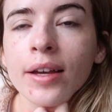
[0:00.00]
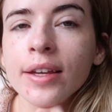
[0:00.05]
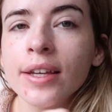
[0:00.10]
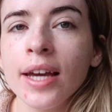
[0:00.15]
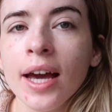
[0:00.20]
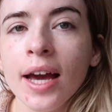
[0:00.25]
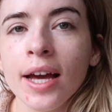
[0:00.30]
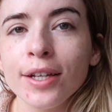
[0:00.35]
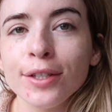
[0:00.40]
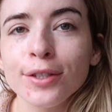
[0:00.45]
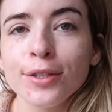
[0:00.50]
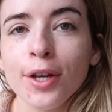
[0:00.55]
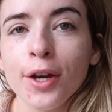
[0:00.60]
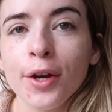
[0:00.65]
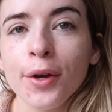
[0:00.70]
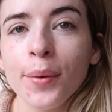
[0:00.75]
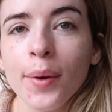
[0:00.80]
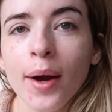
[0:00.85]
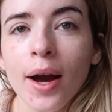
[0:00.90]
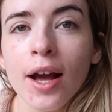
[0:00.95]
Yeah,
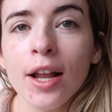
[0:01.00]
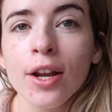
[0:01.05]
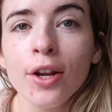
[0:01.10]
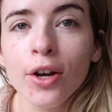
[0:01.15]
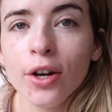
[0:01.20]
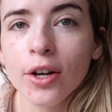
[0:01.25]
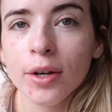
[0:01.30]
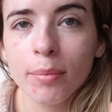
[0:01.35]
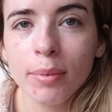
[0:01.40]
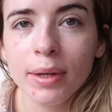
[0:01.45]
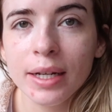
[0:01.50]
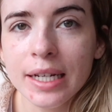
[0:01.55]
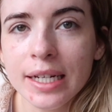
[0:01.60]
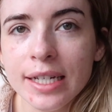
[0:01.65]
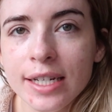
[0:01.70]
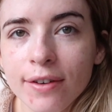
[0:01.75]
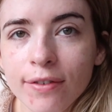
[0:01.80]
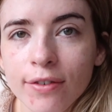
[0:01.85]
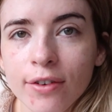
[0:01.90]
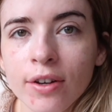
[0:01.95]
so I look completely
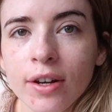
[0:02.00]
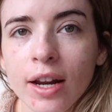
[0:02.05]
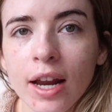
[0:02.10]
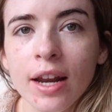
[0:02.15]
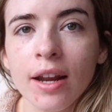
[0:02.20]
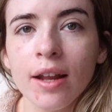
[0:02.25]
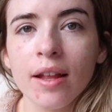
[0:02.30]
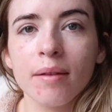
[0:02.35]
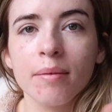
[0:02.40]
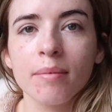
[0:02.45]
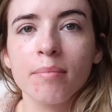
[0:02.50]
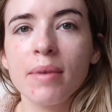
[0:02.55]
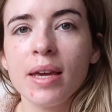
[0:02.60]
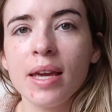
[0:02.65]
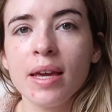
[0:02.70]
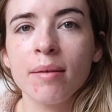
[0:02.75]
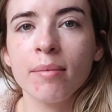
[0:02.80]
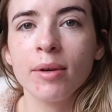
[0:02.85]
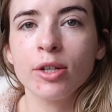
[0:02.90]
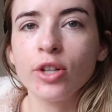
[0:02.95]
different, and
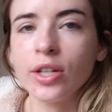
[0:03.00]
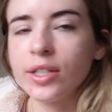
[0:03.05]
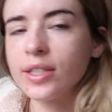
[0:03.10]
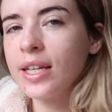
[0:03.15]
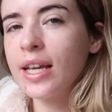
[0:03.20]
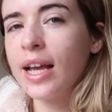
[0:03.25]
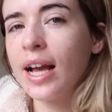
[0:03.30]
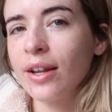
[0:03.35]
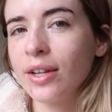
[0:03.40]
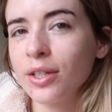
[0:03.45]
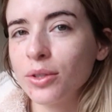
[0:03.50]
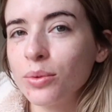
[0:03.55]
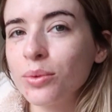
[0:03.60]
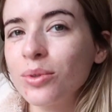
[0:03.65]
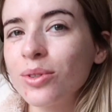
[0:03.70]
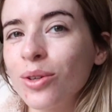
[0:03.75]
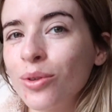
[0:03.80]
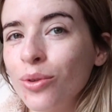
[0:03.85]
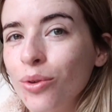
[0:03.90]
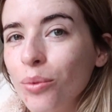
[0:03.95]
me in my dressing gown is
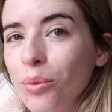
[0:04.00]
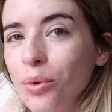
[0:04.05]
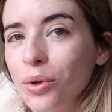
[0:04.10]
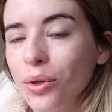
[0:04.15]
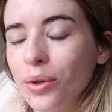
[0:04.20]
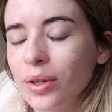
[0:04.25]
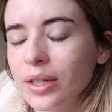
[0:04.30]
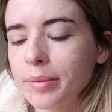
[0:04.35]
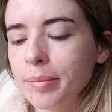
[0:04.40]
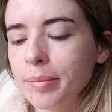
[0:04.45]
also not what you're